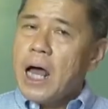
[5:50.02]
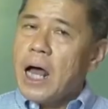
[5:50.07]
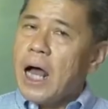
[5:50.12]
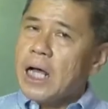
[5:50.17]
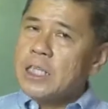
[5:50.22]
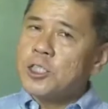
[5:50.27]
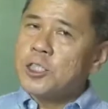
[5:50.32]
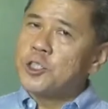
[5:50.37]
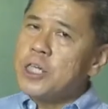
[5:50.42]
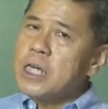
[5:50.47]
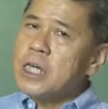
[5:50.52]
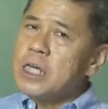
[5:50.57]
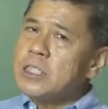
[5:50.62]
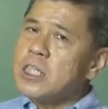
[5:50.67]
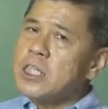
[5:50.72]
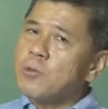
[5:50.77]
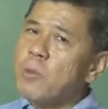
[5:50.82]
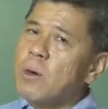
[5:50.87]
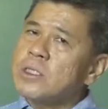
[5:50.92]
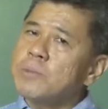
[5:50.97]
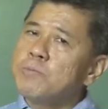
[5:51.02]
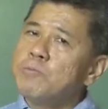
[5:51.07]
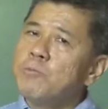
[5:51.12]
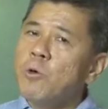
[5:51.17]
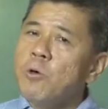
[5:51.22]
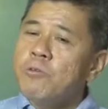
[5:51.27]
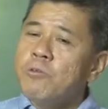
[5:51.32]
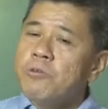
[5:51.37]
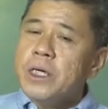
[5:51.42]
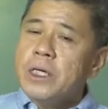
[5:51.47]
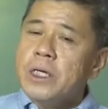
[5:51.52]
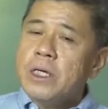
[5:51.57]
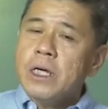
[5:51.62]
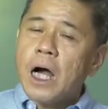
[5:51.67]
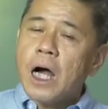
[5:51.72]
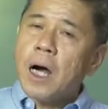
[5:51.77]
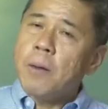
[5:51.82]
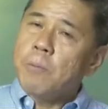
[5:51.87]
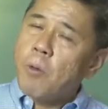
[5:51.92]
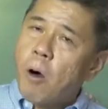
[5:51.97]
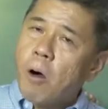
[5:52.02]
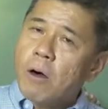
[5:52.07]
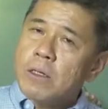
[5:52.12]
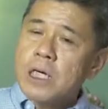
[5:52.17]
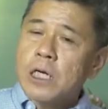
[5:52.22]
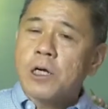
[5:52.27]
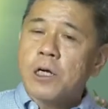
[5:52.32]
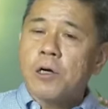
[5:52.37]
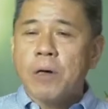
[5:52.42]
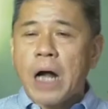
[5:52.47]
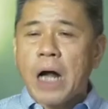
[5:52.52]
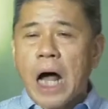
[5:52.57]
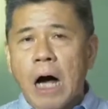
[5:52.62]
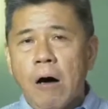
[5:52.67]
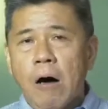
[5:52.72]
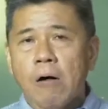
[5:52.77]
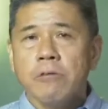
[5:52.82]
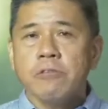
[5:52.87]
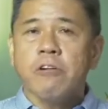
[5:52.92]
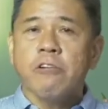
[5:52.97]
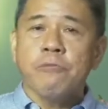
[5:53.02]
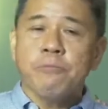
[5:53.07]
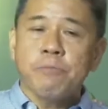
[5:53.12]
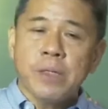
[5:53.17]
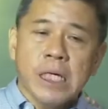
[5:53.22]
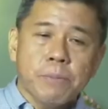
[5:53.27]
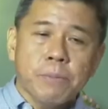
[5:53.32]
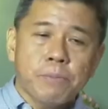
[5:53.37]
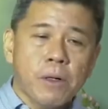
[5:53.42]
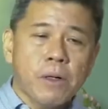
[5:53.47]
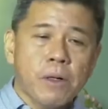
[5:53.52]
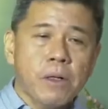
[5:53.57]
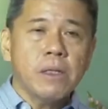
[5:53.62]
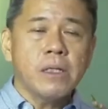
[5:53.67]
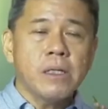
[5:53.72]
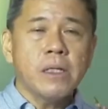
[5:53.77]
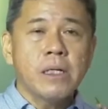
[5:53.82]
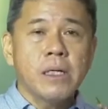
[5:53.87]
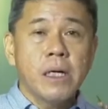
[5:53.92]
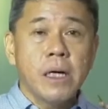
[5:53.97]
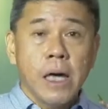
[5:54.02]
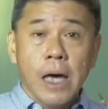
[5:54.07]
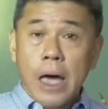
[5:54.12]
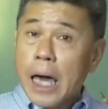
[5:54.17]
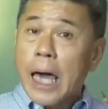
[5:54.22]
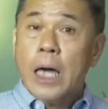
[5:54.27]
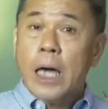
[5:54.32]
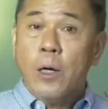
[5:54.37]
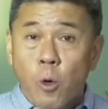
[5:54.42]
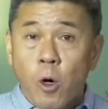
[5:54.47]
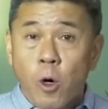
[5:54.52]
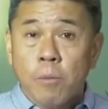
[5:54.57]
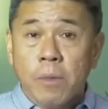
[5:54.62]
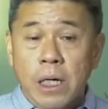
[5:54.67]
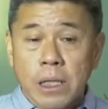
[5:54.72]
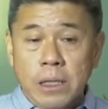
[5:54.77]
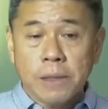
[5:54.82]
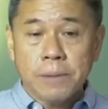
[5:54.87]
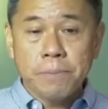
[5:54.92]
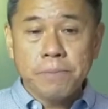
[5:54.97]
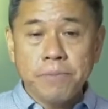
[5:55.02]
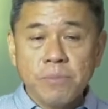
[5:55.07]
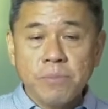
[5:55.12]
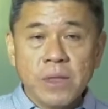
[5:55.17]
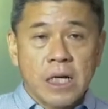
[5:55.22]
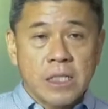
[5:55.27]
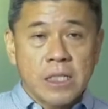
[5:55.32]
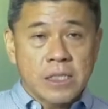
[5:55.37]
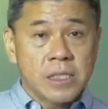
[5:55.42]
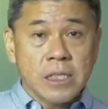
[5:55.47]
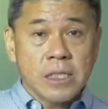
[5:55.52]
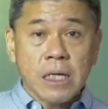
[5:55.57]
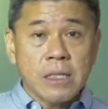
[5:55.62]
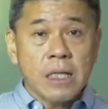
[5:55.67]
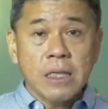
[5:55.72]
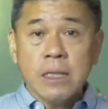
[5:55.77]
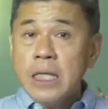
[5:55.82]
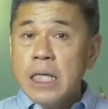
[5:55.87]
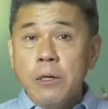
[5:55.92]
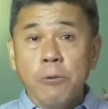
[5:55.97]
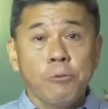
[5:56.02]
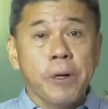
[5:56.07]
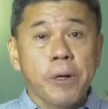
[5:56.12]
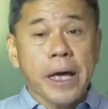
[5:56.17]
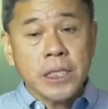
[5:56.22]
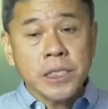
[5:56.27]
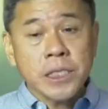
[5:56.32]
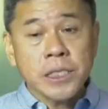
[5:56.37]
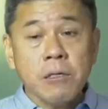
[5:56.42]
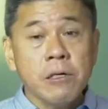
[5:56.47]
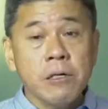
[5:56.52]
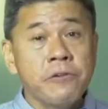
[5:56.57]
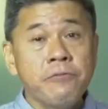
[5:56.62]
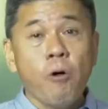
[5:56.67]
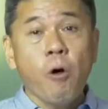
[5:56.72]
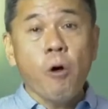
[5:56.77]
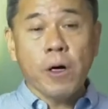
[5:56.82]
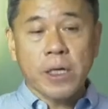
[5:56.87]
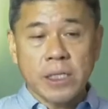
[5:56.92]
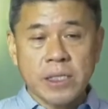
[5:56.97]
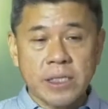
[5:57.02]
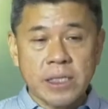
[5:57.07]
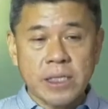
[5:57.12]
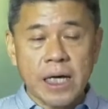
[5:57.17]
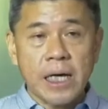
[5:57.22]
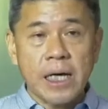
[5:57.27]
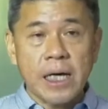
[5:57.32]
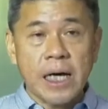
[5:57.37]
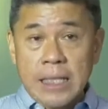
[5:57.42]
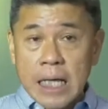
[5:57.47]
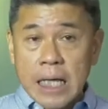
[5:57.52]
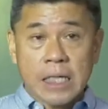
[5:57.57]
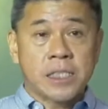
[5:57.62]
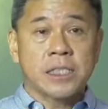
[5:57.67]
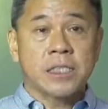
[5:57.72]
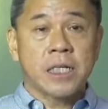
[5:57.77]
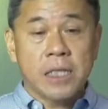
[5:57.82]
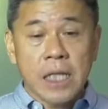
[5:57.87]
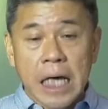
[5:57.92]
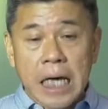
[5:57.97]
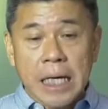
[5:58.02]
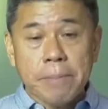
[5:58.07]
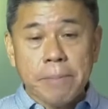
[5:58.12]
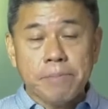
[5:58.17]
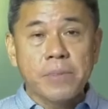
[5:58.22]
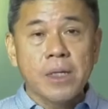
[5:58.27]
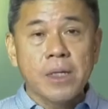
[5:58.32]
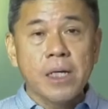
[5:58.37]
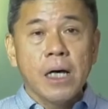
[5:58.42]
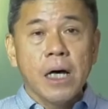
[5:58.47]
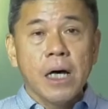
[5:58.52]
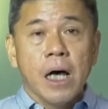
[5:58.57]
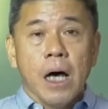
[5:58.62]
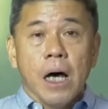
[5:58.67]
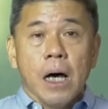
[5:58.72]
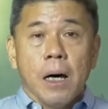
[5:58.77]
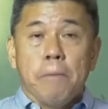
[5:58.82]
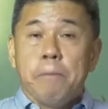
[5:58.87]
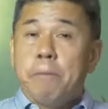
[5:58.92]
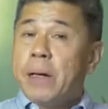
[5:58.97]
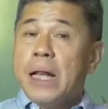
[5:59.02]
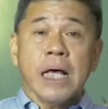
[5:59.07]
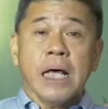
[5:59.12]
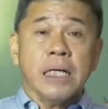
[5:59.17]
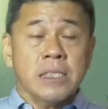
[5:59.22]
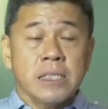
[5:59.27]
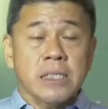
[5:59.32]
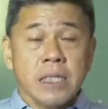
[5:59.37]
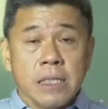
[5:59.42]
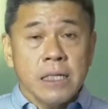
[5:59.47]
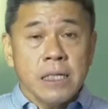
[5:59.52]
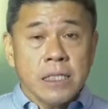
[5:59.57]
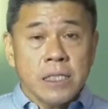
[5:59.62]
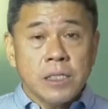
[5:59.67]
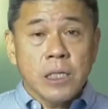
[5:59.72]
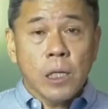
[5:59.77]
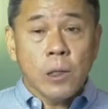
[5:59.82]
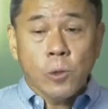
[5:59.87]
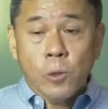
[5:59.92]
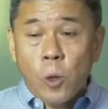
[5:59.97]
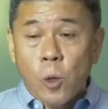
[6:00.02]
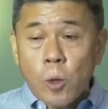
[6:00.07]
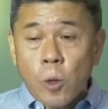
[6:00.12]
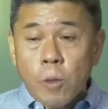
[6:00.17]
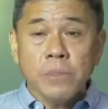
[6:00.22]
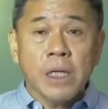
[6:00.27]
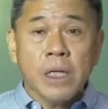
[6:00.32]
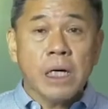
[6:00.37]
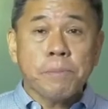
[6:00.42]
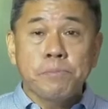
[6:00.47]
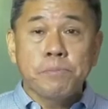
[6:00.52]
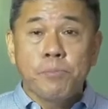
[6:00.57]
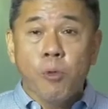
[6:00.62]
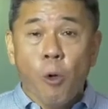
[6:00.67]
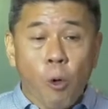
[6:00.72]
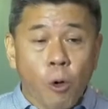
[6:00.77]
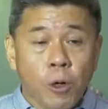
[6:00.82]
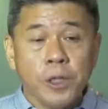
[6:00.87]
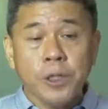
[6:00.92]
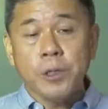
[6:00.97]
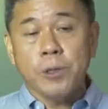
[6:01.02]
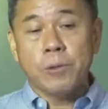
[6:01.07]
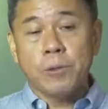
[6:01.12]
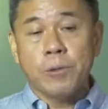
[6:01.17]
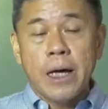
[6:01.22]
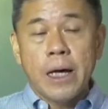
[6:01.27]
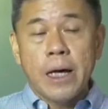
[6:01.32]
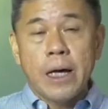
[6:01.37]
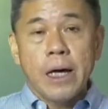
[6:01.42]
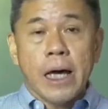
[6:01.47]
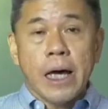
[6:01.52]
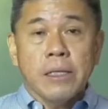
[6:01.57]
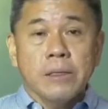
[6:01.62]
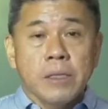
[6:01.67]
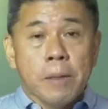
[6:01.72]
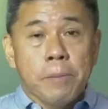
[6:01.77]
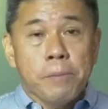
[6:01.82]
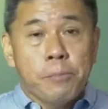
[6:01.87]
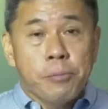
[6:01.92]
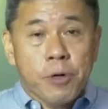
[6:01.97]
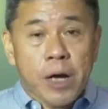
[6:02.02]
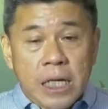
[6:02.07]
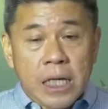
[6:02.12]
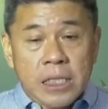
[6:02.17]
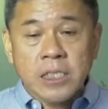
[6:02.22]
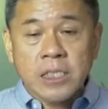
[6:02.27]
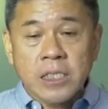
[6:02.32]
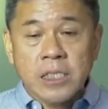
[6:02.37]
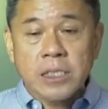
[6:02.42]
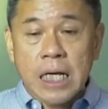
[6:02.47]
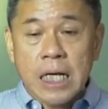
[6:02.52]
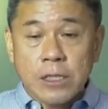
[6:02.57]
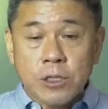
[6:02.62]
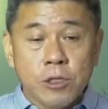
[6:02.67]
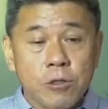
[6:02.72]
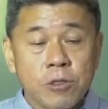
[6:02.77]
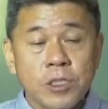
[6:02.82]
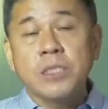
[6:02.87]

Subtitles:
As Jesus was moving among the crowd of people, a woman suddenly raised her voice and exclaimed, "Blessed is the womb that bore you and the breasts that you